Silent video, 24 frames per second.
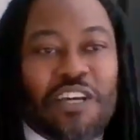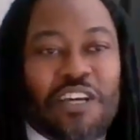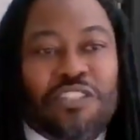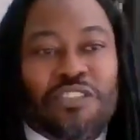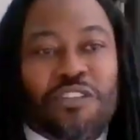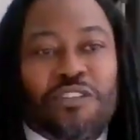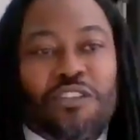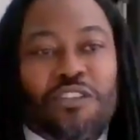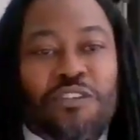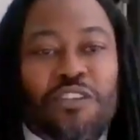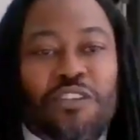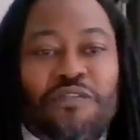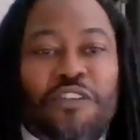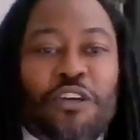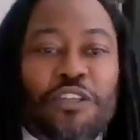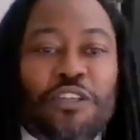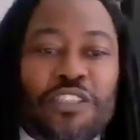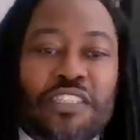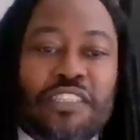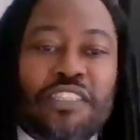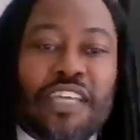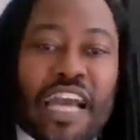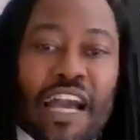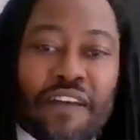So the
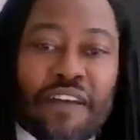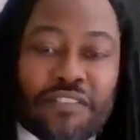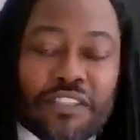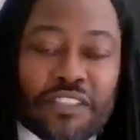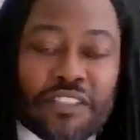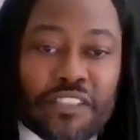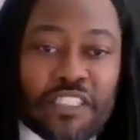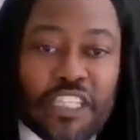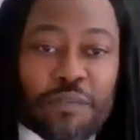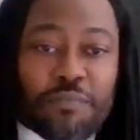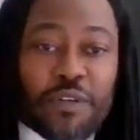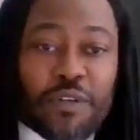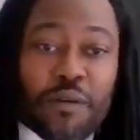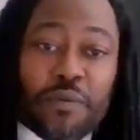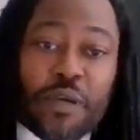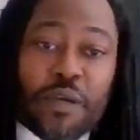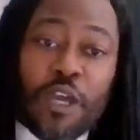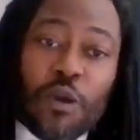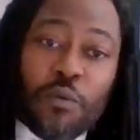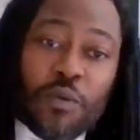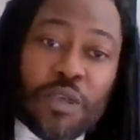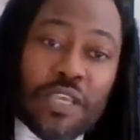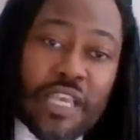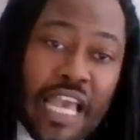universities have to step up.
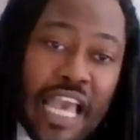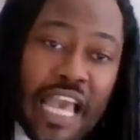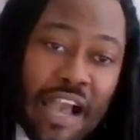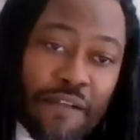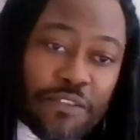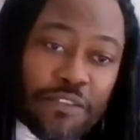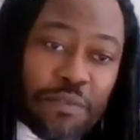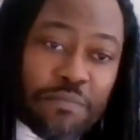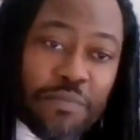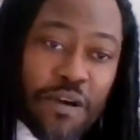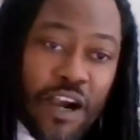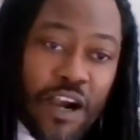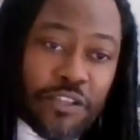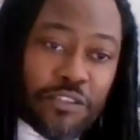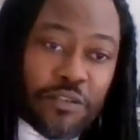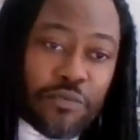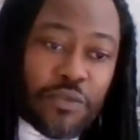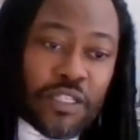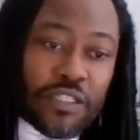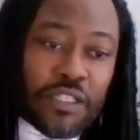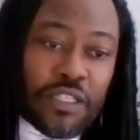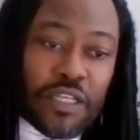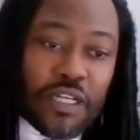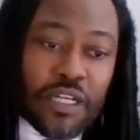We have to partner
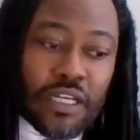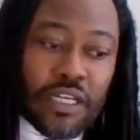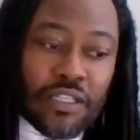with